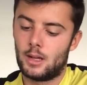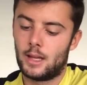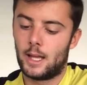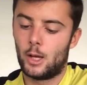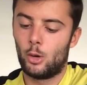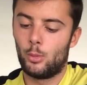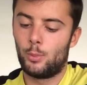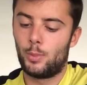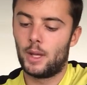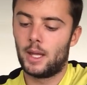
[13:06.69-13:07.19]

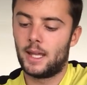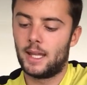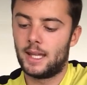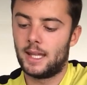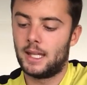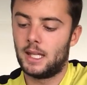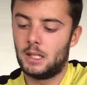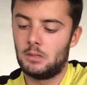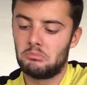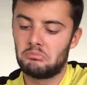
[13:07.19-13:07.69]
It will
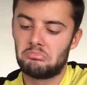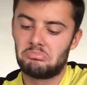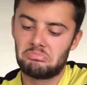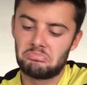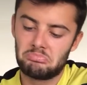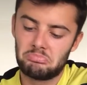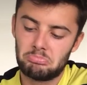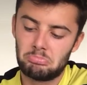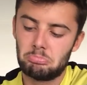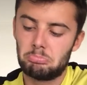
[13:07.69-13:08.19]
be
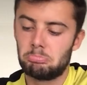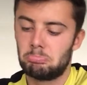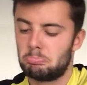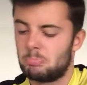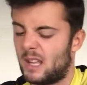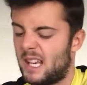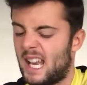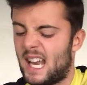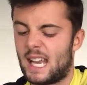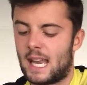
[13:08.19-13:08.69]

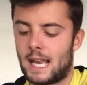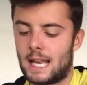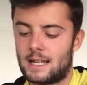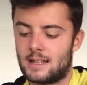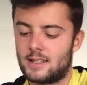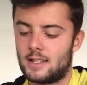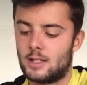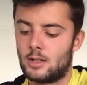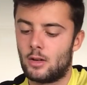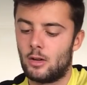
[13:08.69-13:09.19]
an
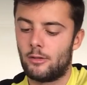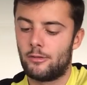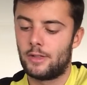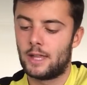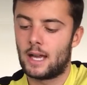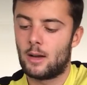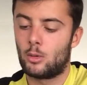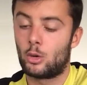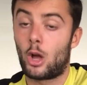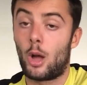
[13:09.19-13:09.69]
analysis of
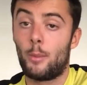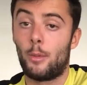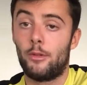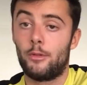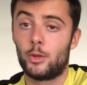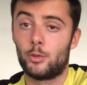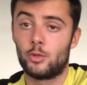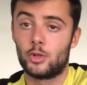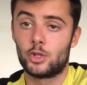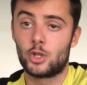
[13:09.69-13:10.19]
the outcome
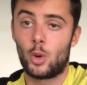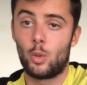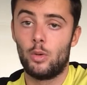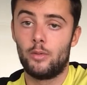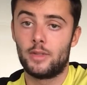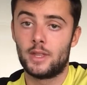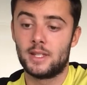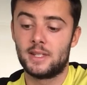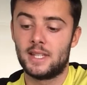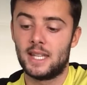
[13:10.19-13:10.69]
of the result
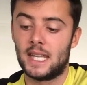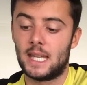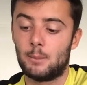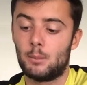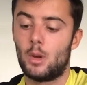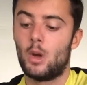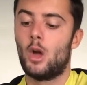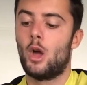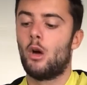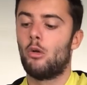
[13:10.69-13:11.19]
of the
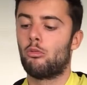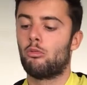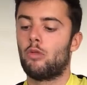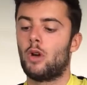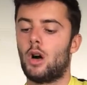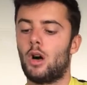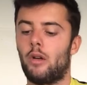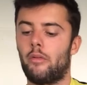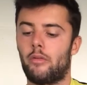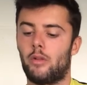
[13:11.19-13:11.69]
team
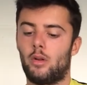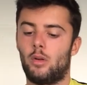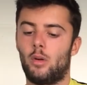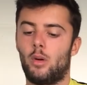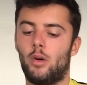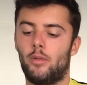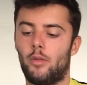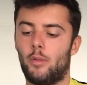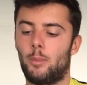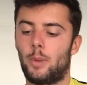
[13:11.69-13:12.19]
rather than
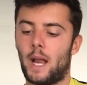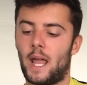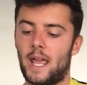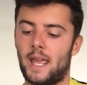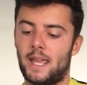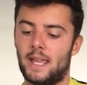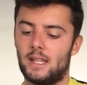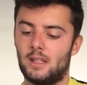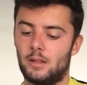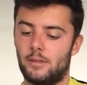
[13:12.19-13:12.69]
of a
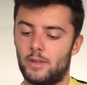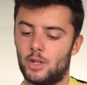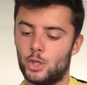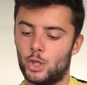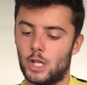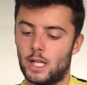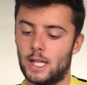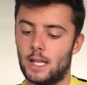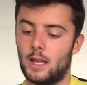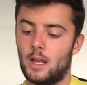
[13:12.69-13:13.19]
player
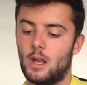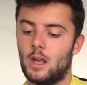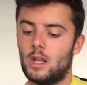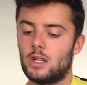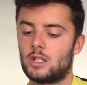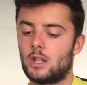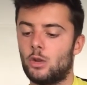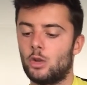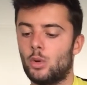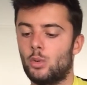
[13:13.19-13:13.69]
individually.
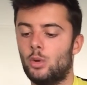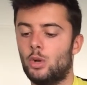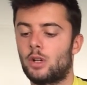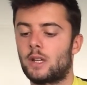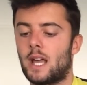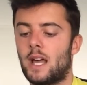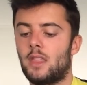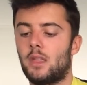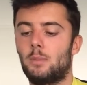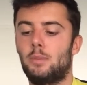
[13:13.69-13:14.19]
So you'll
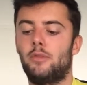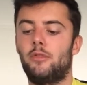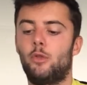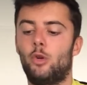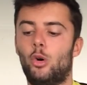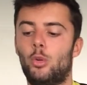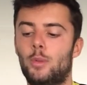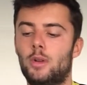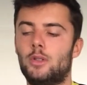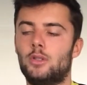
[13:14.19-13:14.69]
look at the
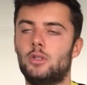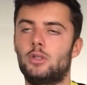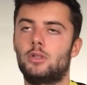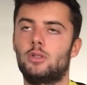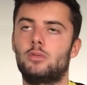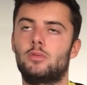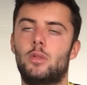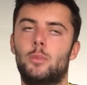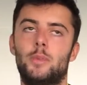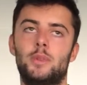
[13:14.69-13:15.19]
performance,
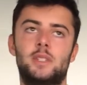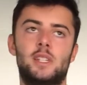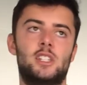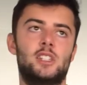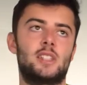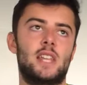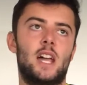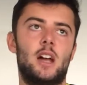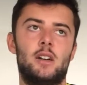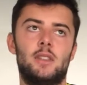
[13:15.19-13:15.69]
the
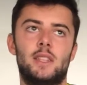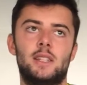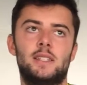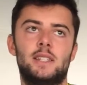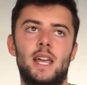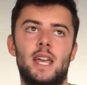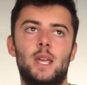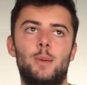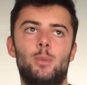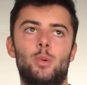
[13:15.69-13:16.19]
position they are in the
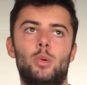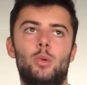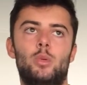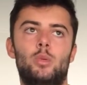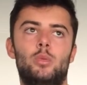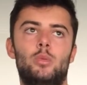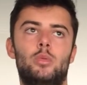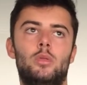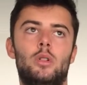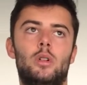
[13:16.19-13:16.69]

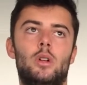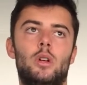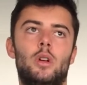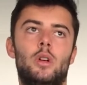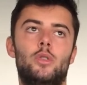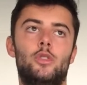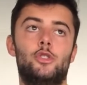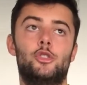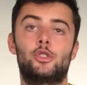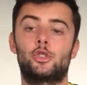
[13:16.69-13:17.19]
table,
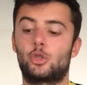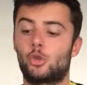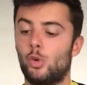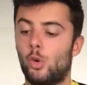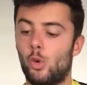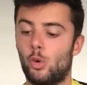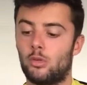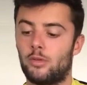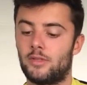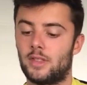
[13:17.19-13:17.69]
the
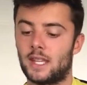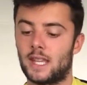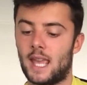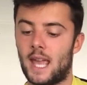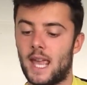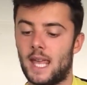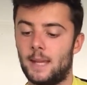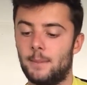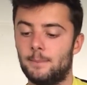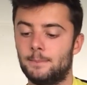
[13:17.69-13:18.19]
score of the
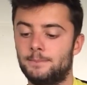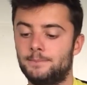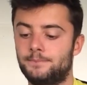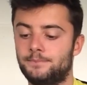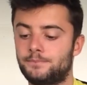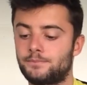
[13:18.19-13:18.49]
game.